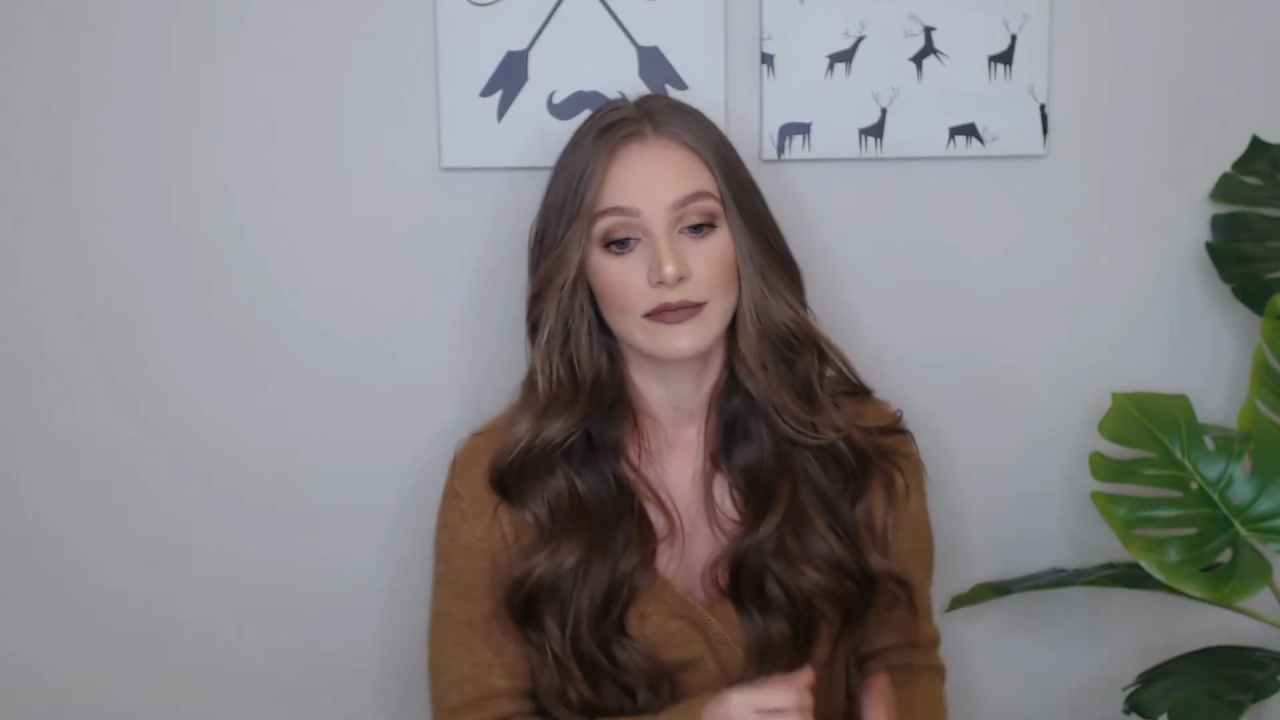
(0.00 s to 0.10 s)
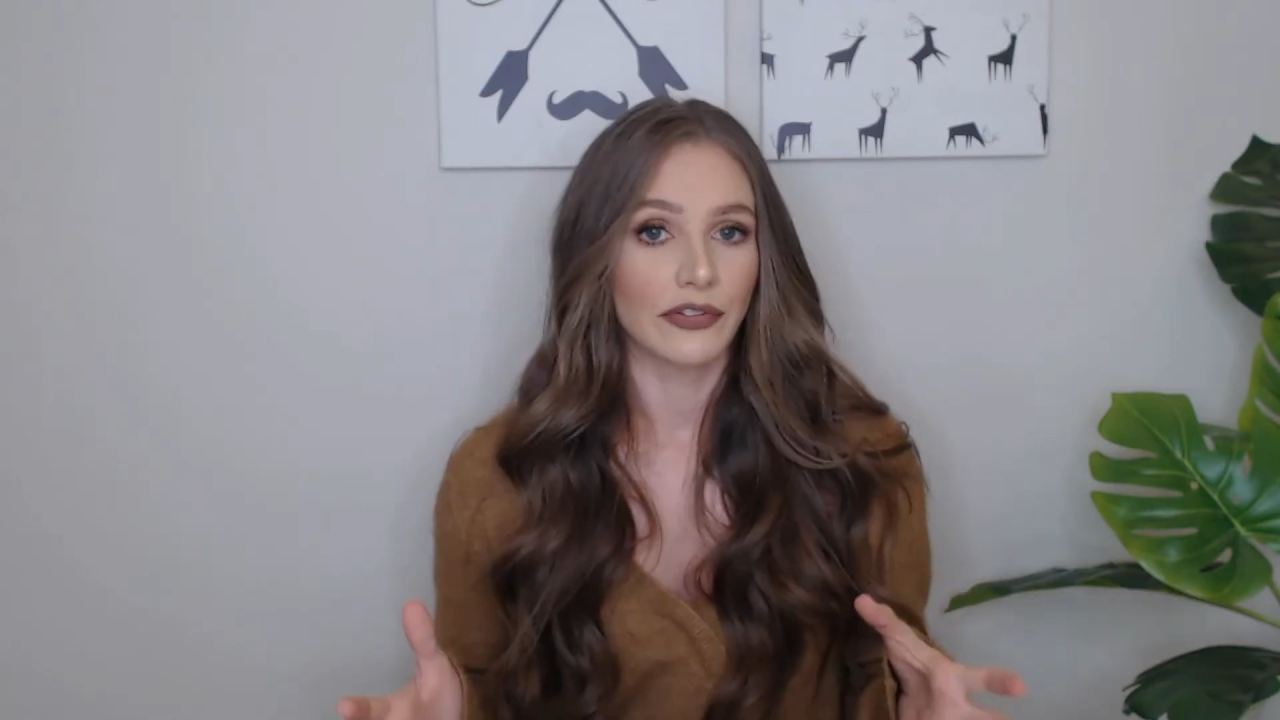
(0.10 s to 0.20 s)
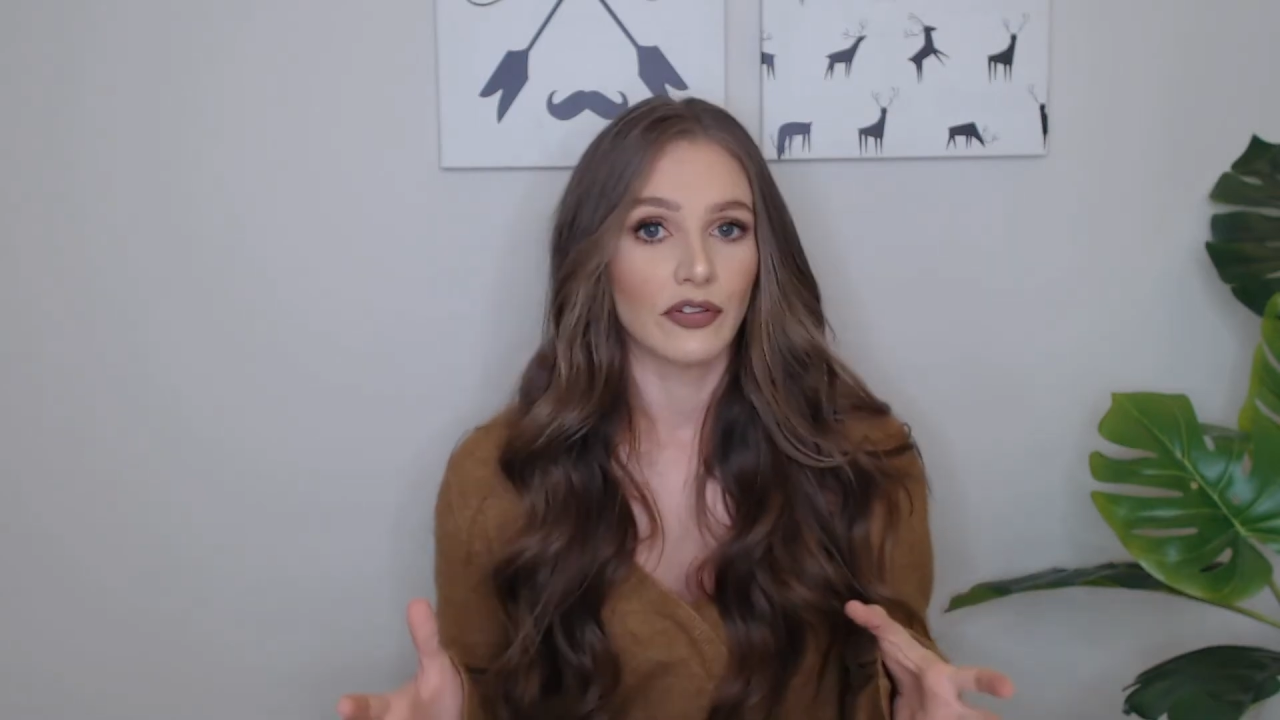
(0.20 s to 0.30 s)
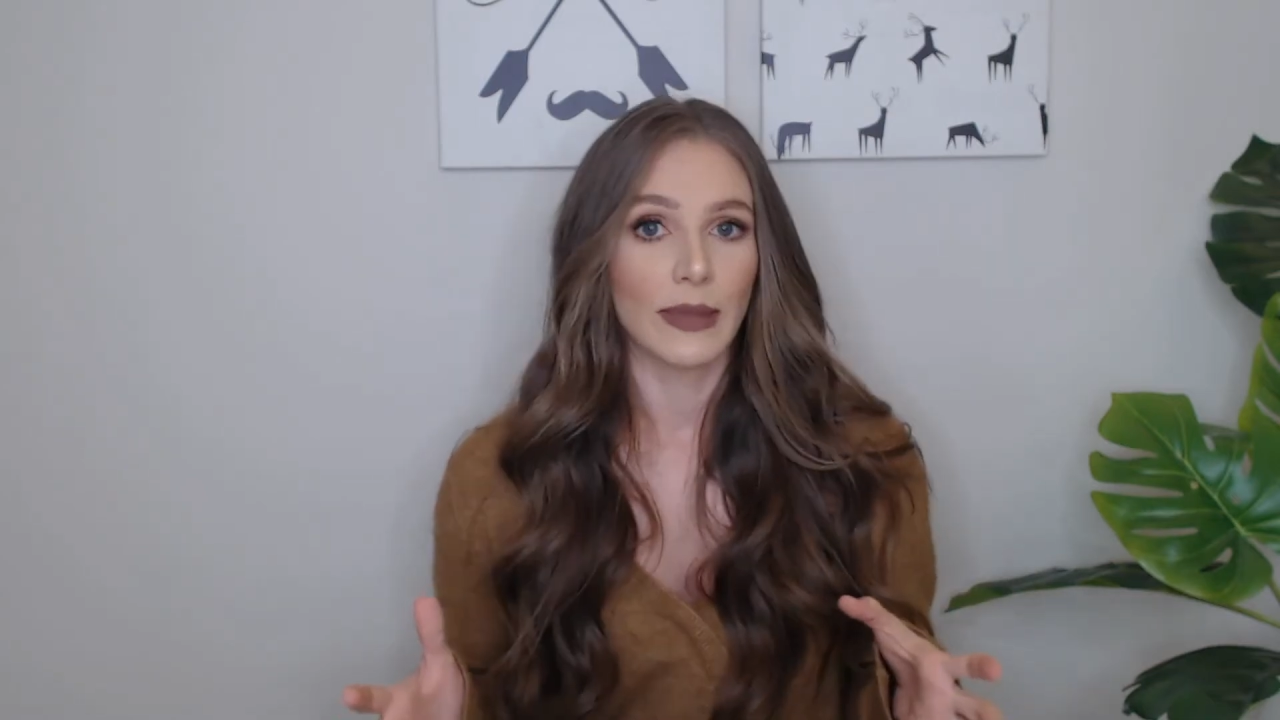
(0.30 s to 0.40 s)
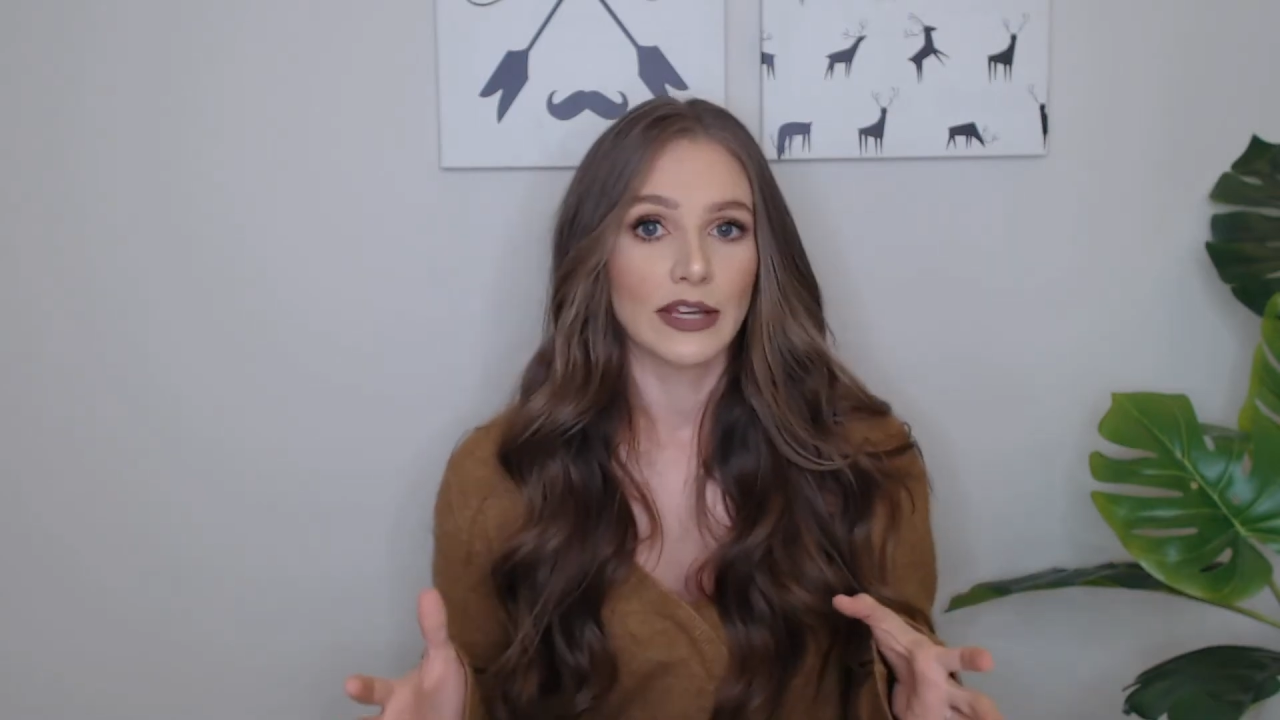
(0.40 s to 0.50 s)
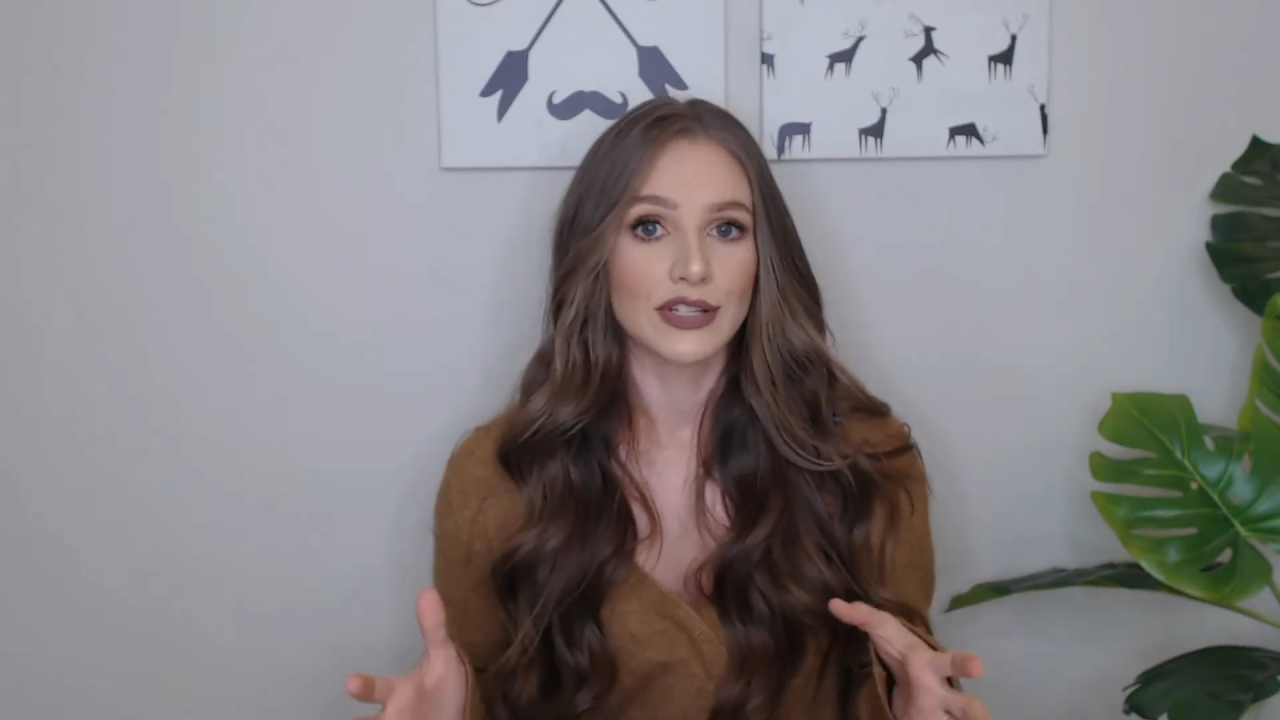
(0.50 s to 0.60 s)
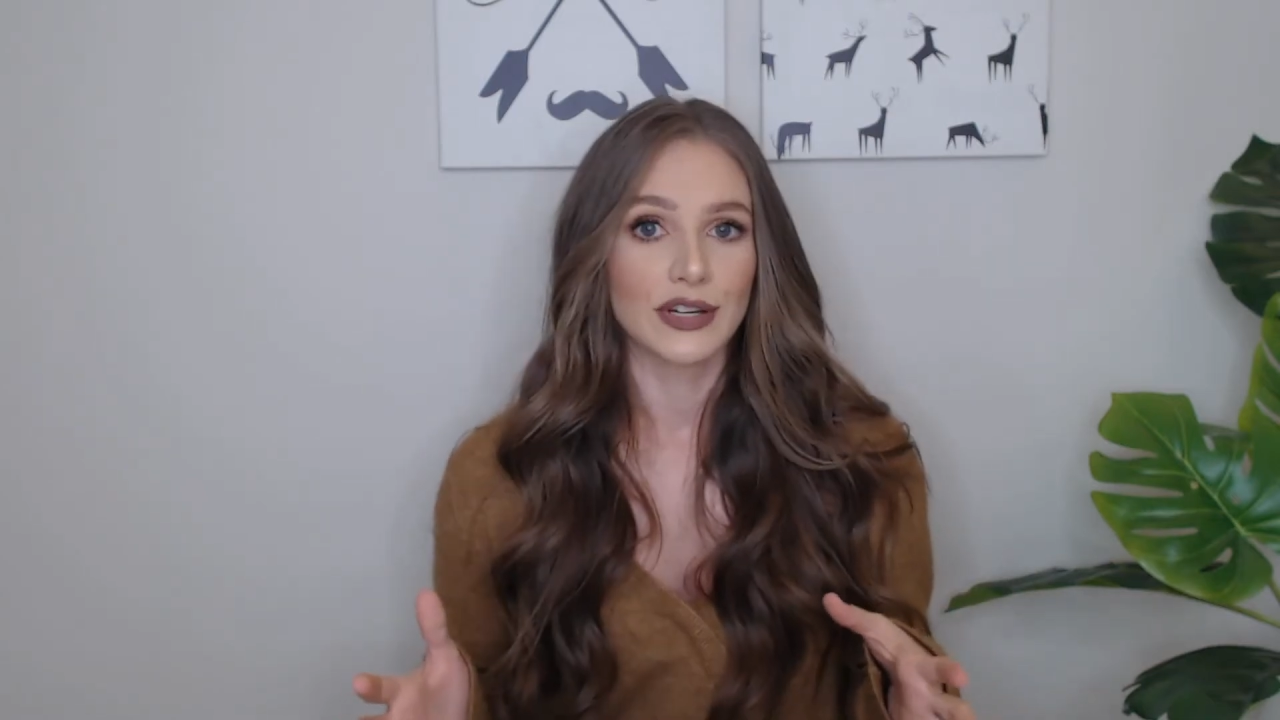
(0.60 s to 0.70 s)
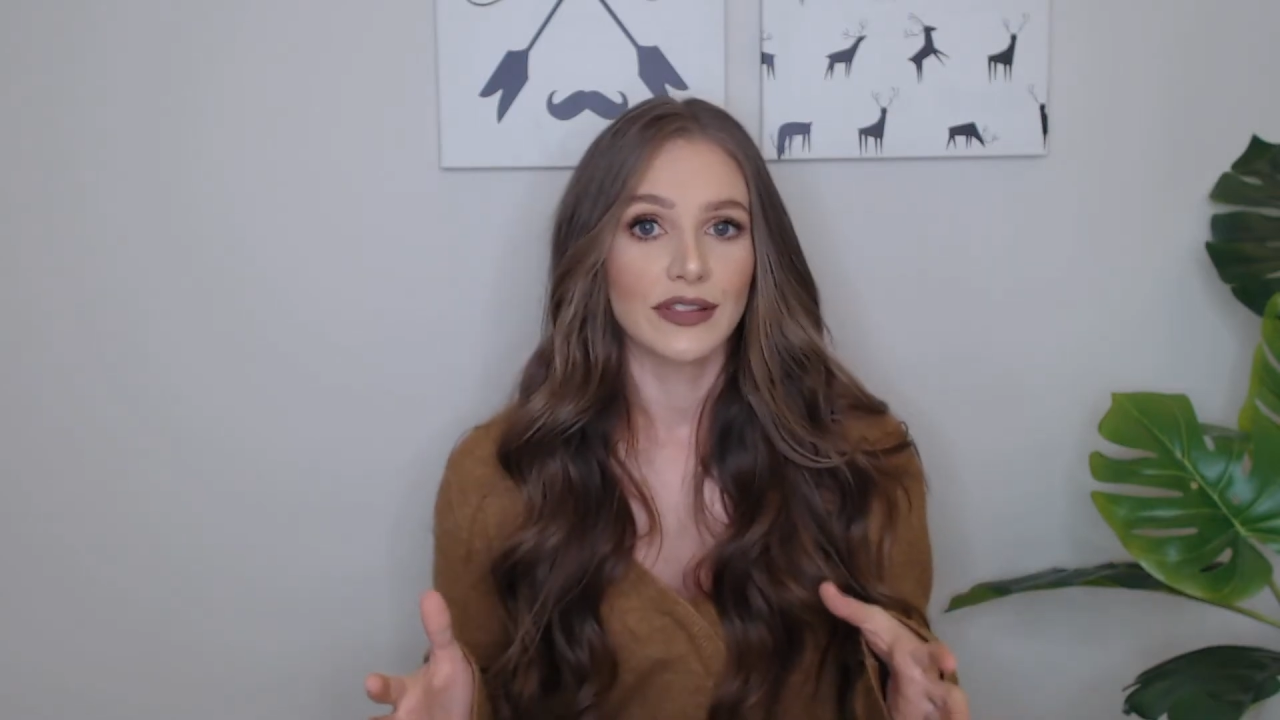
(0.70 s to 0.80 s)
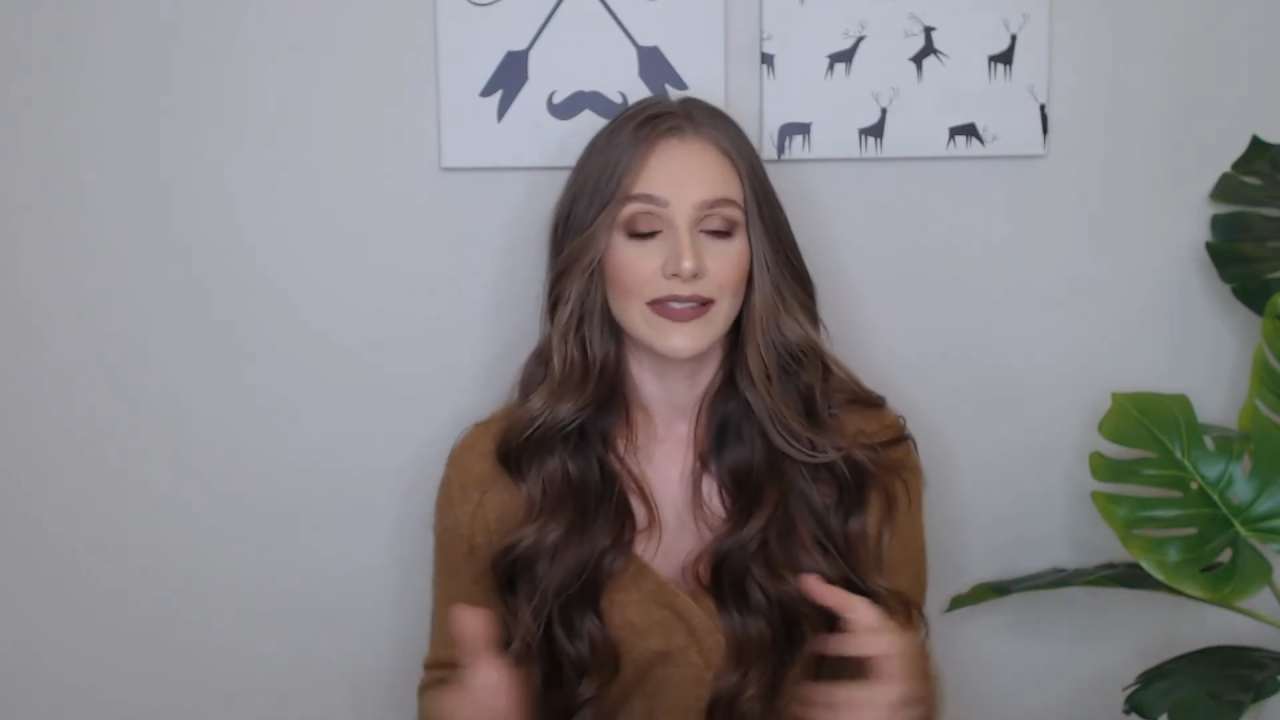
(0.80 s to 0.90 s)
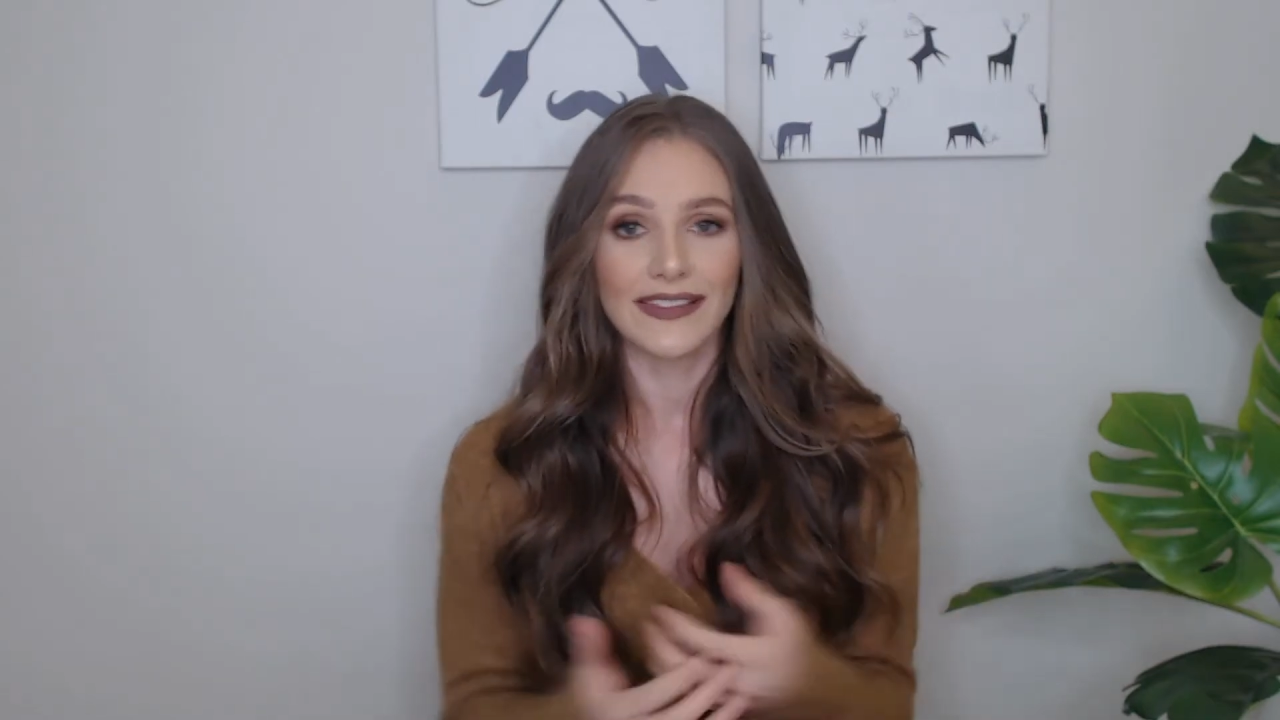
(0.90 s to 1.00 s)
Also, make
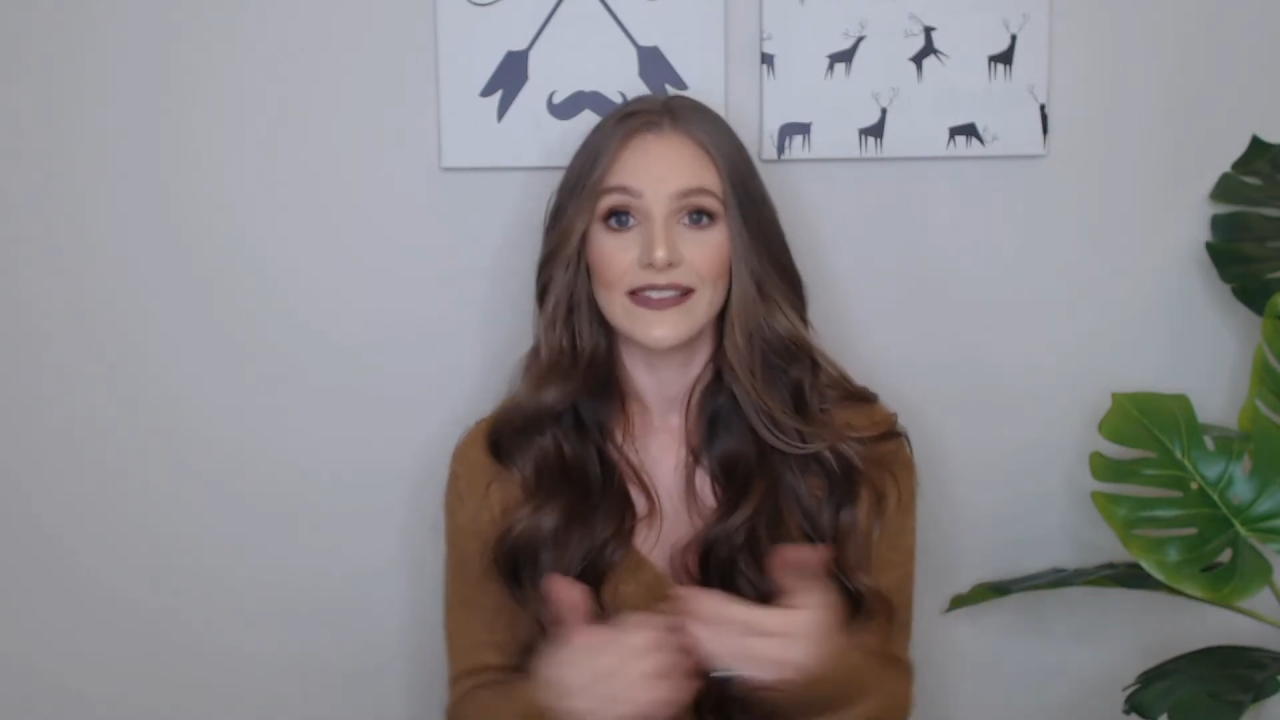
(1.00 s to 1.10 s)
sure that